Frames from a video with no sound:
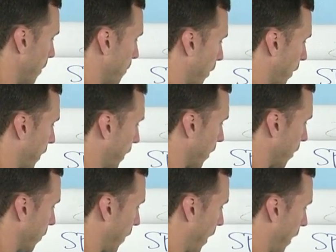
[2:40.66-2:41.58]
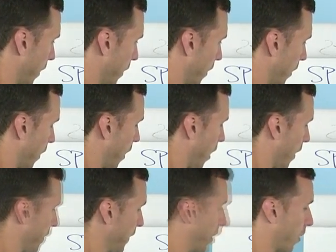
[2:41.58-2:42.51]
per kilowatt
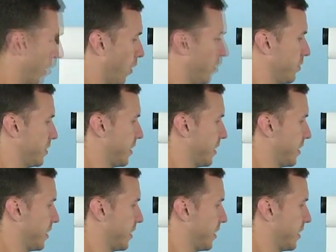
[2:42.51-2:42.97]
on their own